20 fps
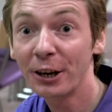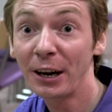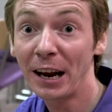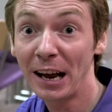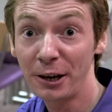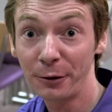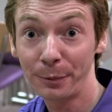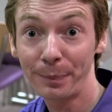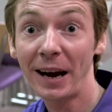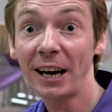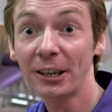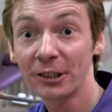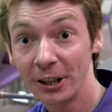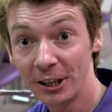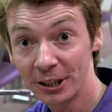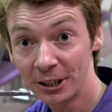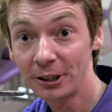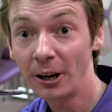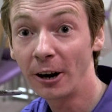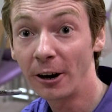you're going to end up back to
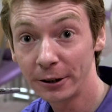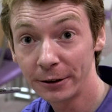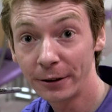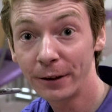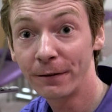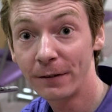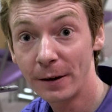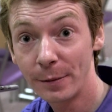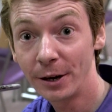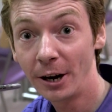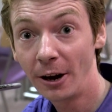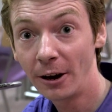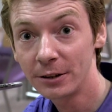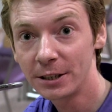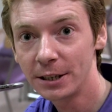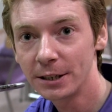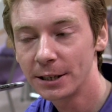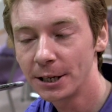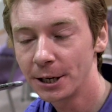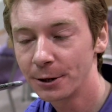the start of the
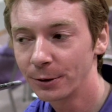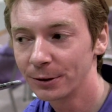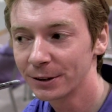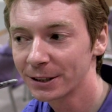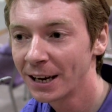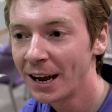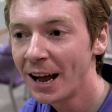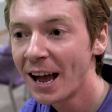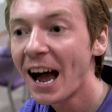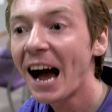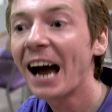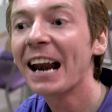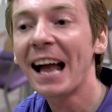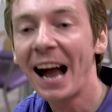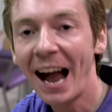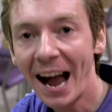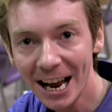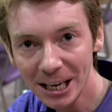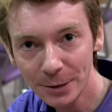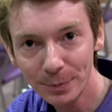Fibonacci sequence. And it
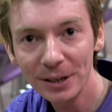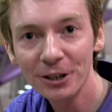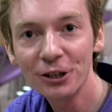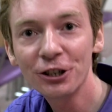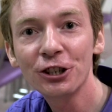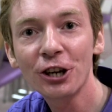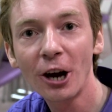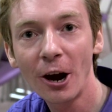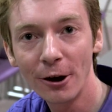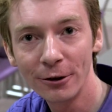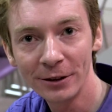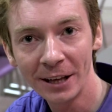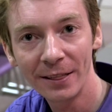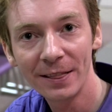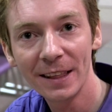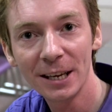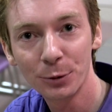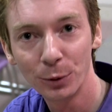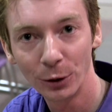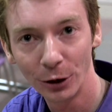has been shown
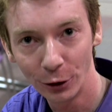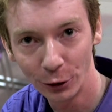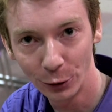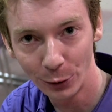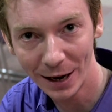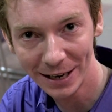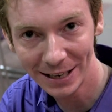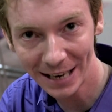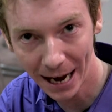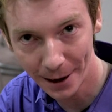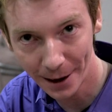that this will always